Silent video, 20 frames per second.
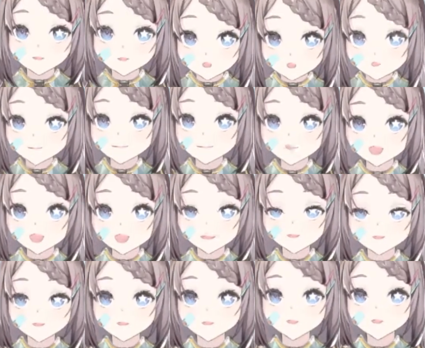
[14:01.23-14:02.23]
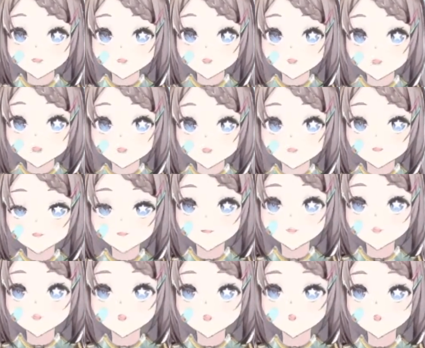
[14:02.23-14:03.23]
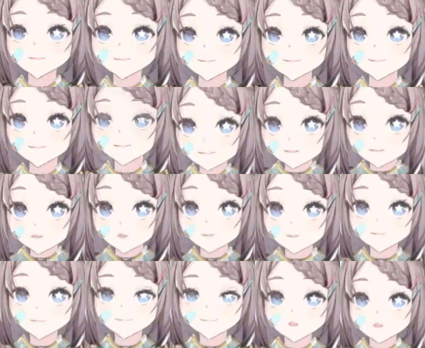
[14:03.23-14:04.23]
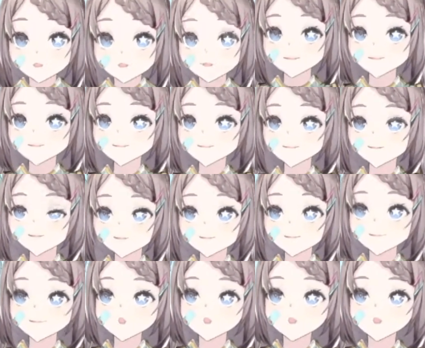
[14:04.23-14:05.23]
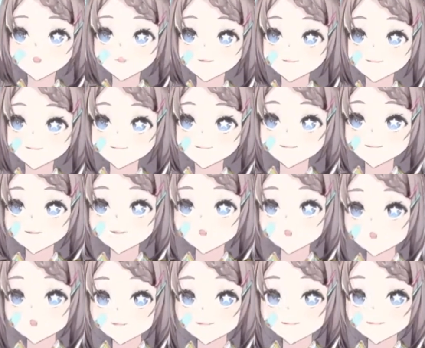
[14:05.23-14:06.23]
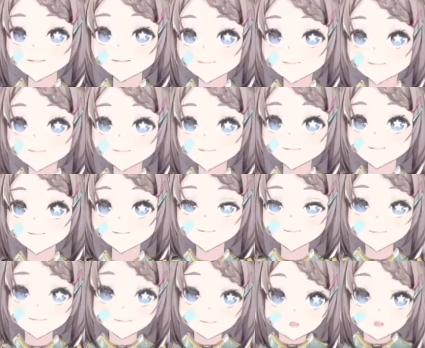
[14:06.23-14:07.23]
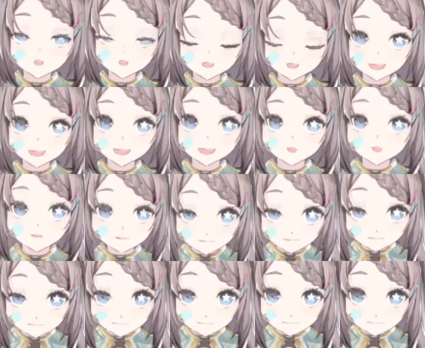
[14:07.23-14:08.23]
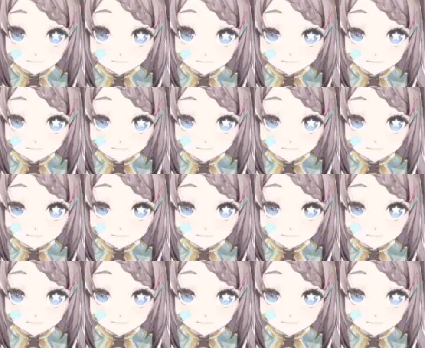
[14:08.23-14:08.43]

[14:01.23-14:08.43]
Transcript: I SSH into the host computer with the port 1234, then the